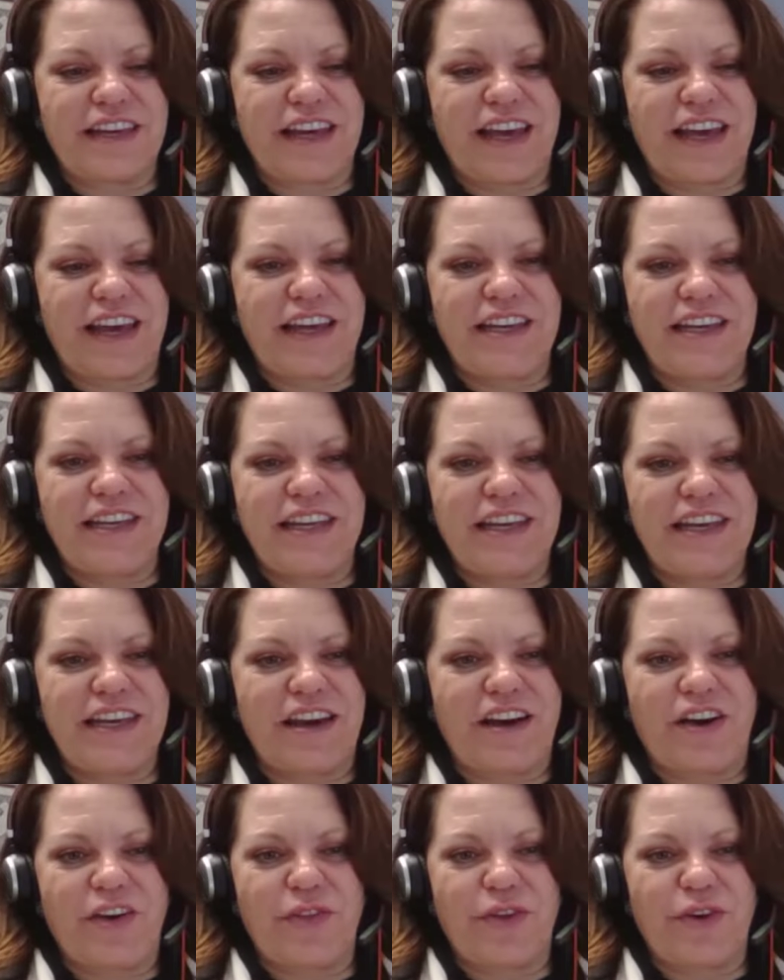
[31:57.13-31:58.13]
any
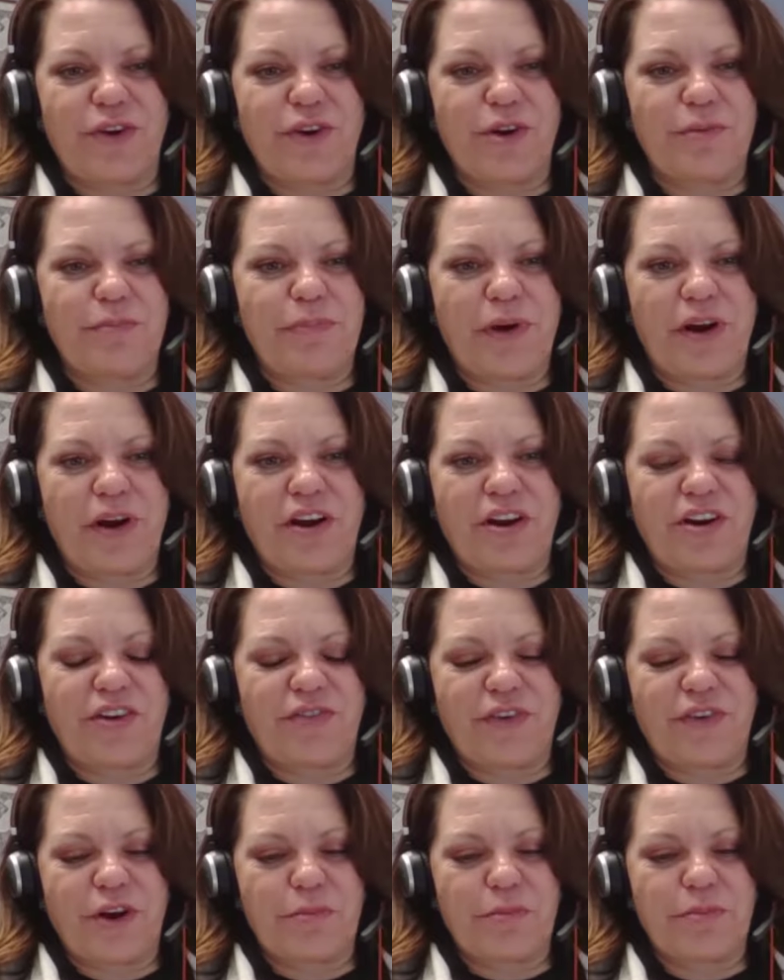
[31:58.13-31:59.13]
other part
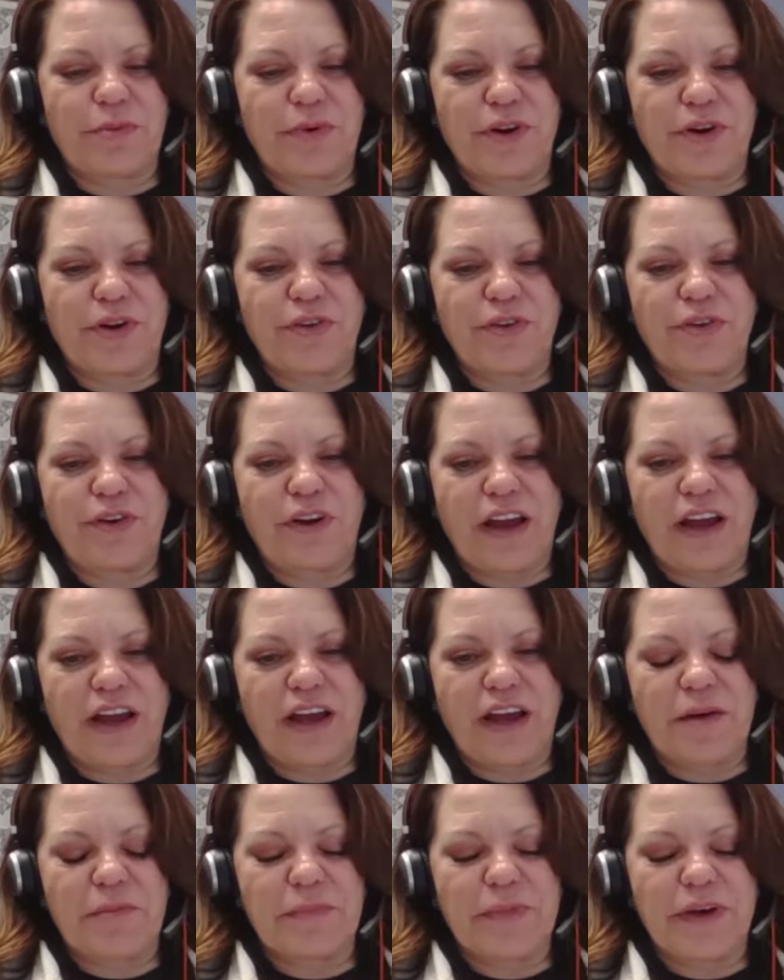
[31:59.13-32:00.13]
of our
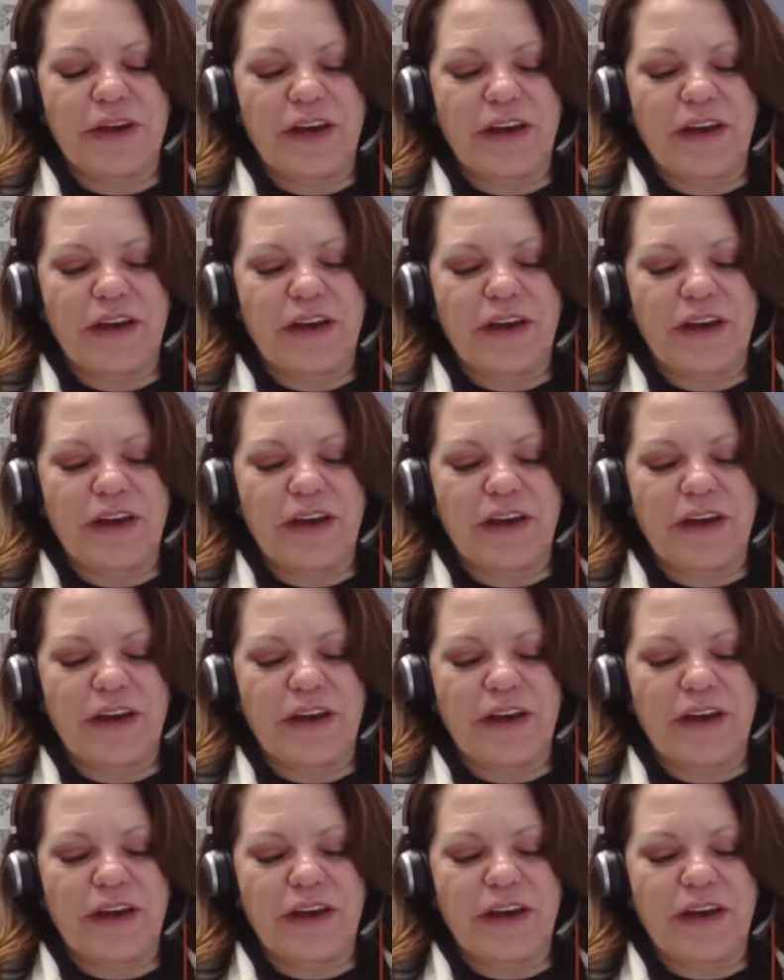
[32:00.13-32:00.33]
program.